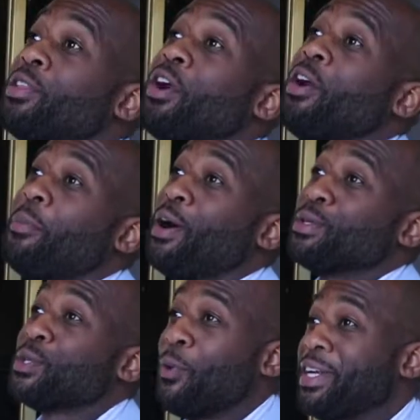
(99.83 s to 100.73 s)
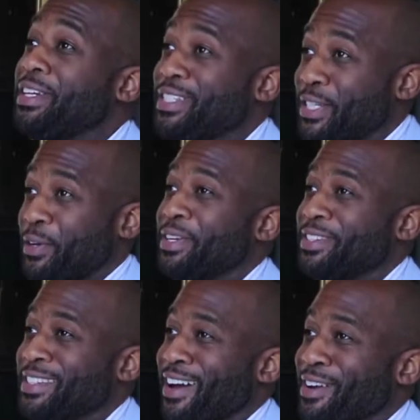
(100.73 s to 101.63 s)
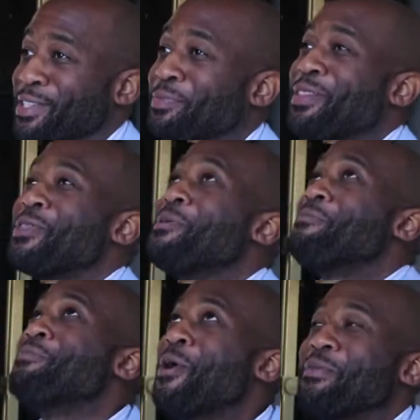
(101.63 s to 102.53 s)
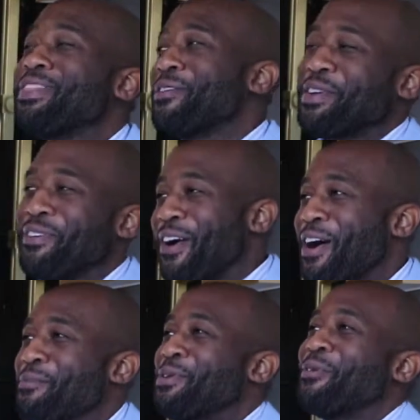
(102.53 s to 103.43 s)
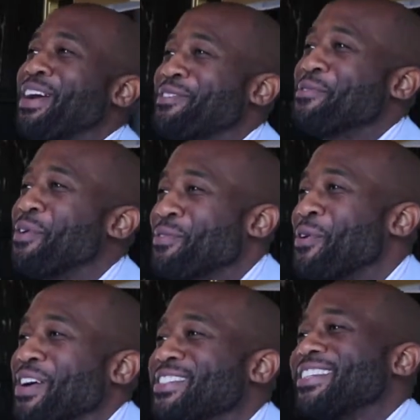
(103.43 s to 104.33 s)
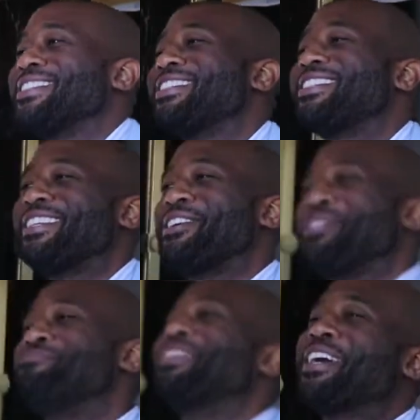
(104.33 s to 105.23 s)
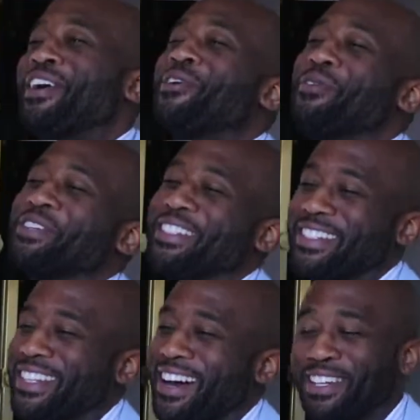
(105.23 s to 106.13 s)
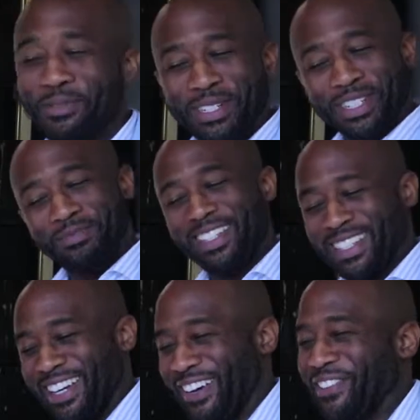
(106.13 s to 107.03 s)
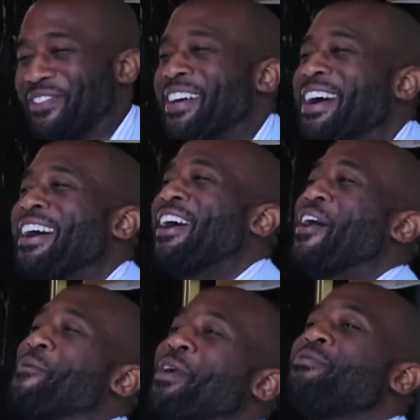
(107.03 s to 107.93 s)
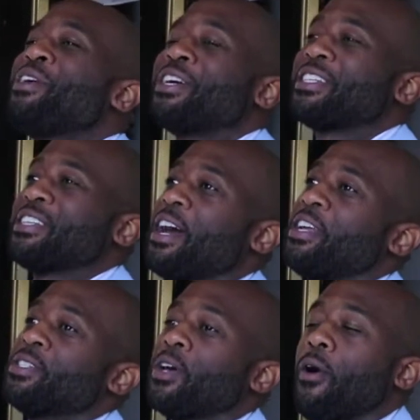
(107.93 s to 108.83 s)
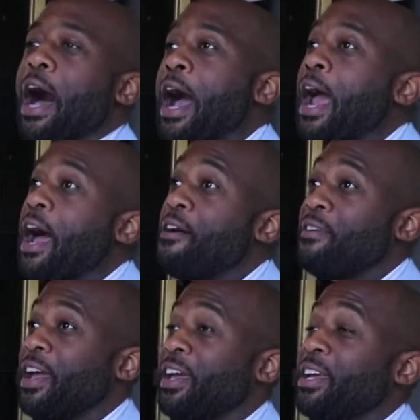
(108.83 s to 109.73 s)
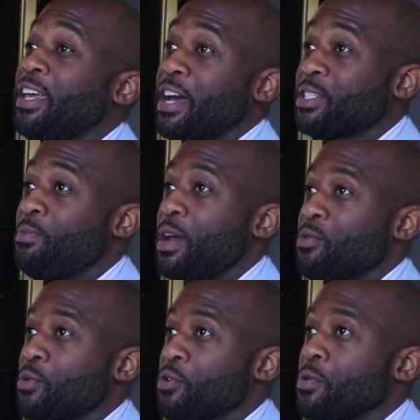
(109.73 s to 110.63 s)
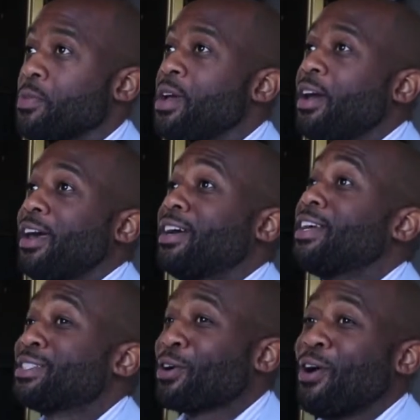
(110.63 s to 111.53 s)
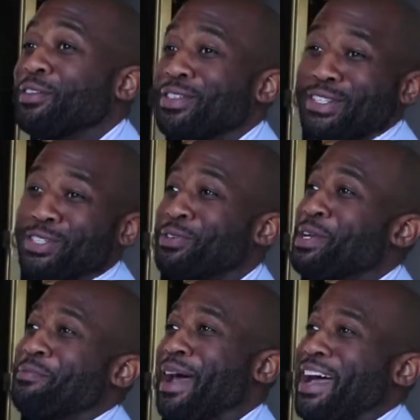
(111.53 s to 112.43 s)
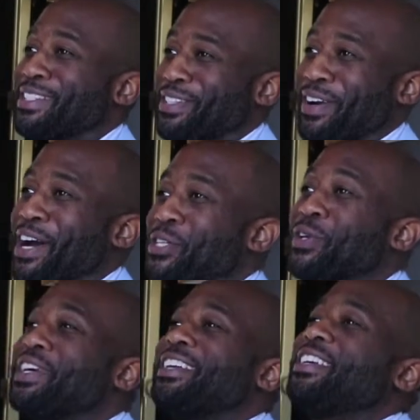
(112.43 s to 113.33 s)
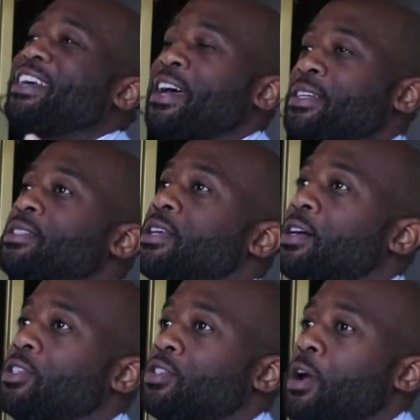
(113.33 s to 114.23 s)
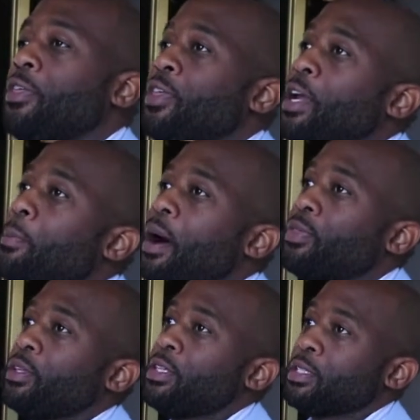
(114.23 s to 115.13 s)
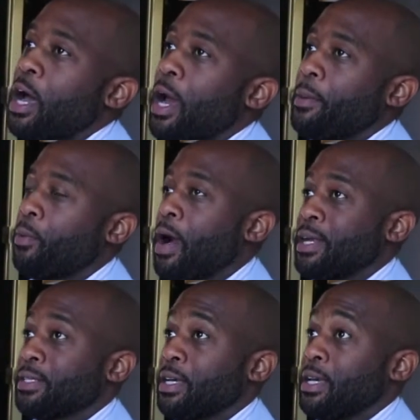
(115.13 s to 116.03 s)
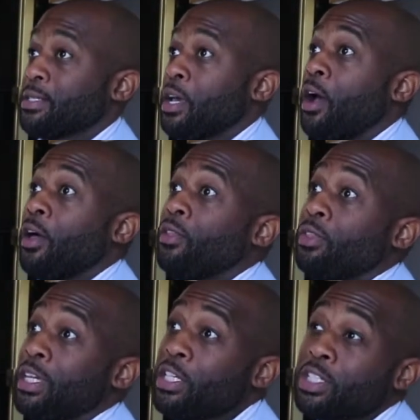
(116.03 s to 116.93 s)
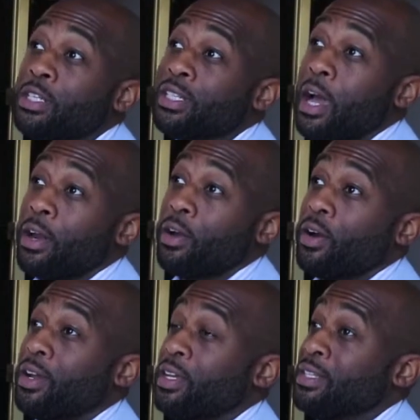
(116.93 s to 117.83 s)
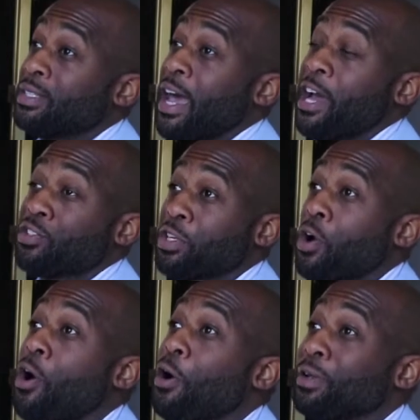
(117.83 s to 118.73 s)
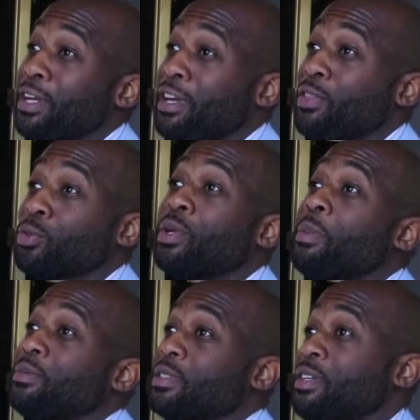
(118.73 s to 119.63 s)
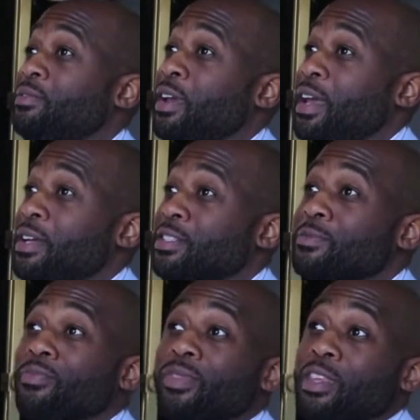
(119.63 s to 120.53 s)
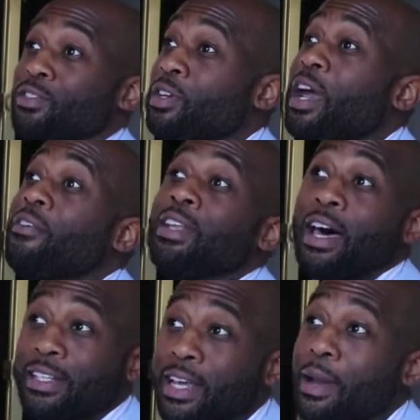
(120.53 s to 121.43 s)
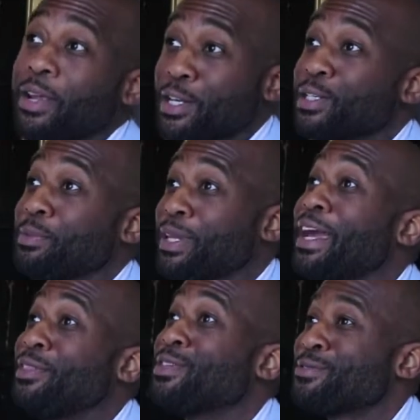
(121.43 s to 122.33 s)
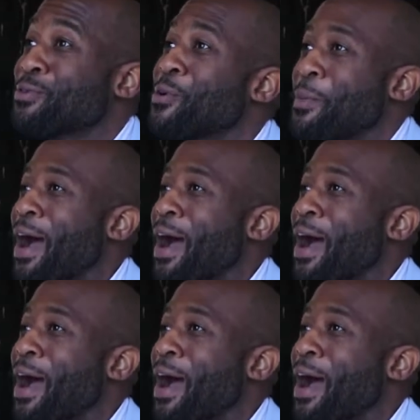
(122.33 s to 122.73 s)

there are about 20 interior designers, but the moment that we've all been waiting for, of course, is to see the Mikel Welch designs, which is myself. But I'm very excited. So I have a guest bedroom, and I like to call it the junior master. I treated it as such. The thing about the design process, each designer is actually called in 3 months in advance. So you have a lot of time to actually plan this room